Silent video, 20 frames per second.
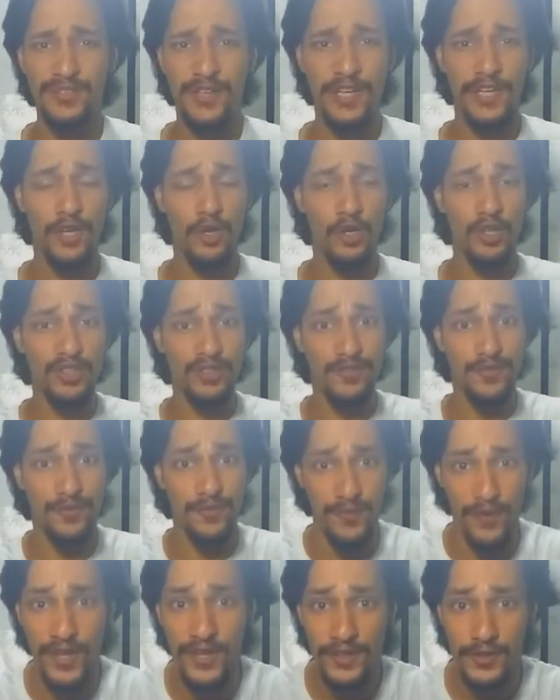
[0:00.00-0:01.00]
video is
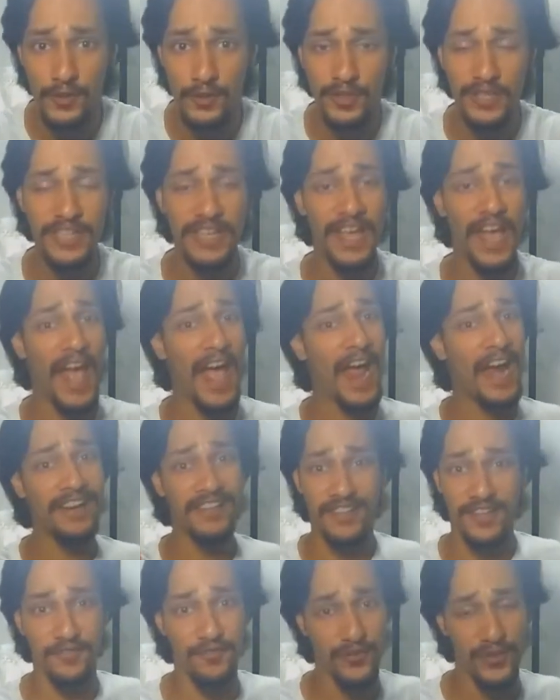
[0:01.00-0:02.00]
very unique
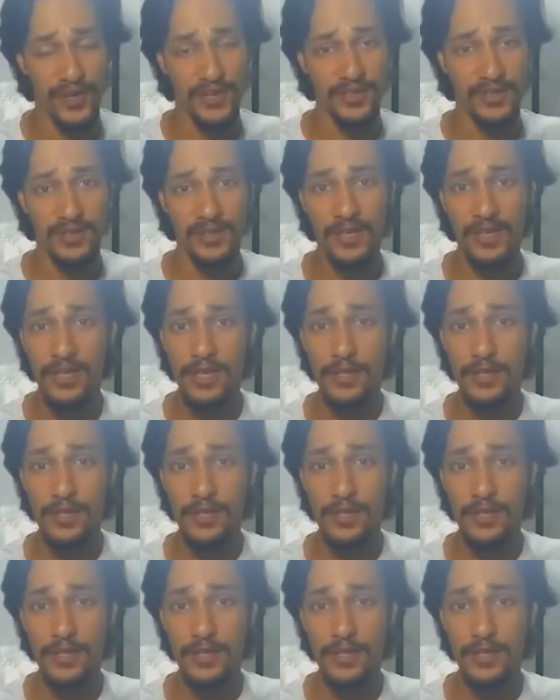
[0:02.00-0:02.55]
and different.